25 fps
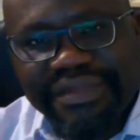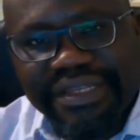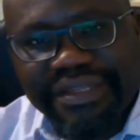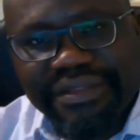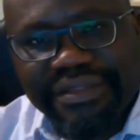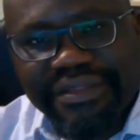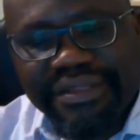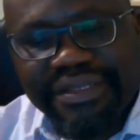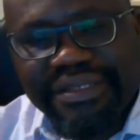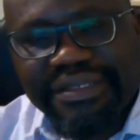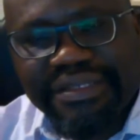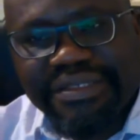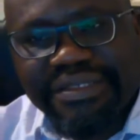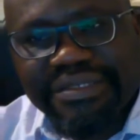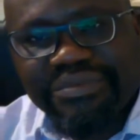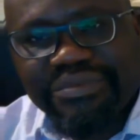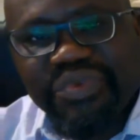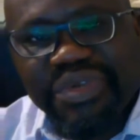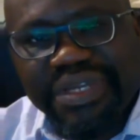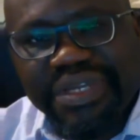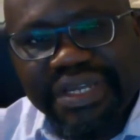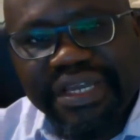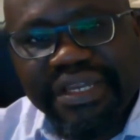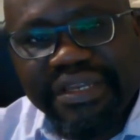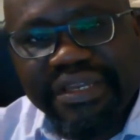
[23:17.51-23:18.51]
They're things that
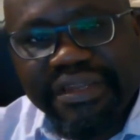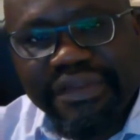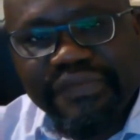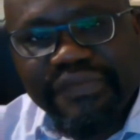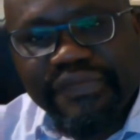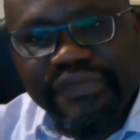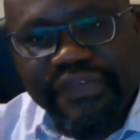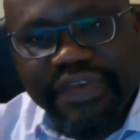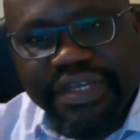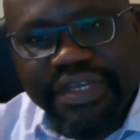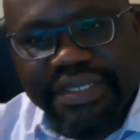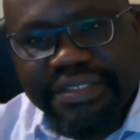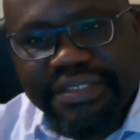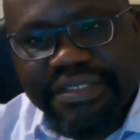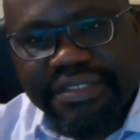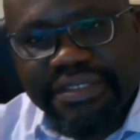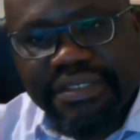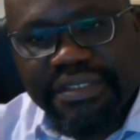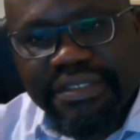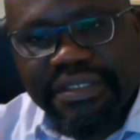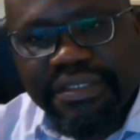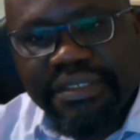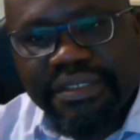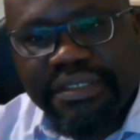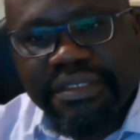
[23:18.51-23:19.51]
we can
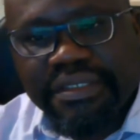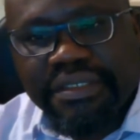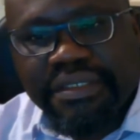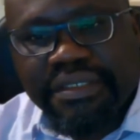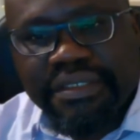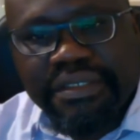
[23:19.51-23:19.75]
invest